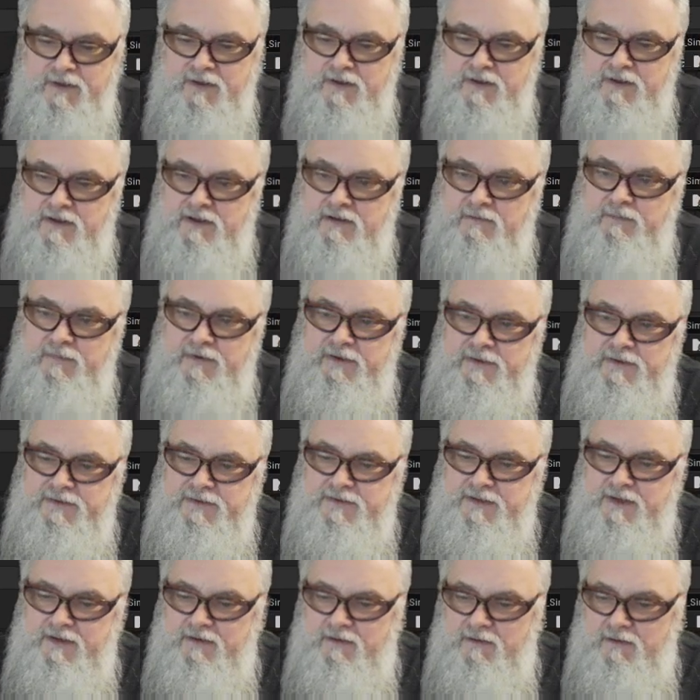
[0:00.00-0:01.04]
It means that
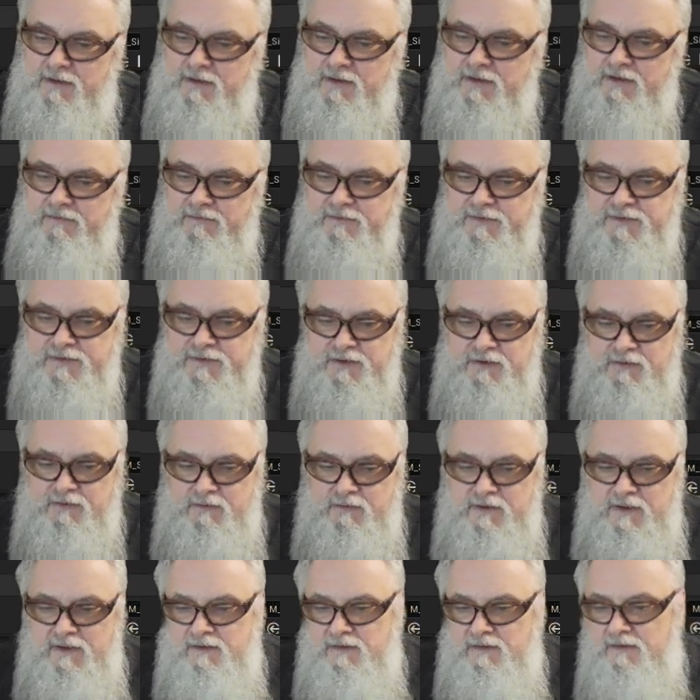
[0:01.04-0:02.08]
archive is
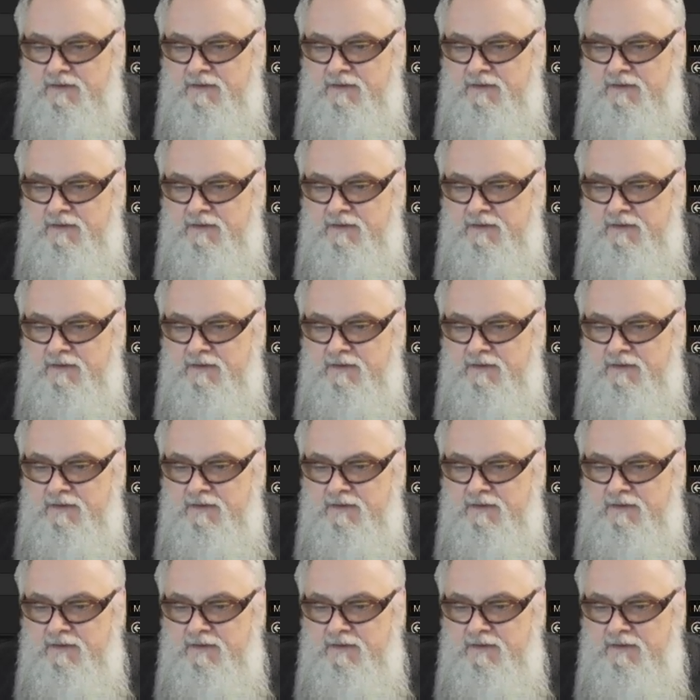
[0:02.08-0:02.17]
created.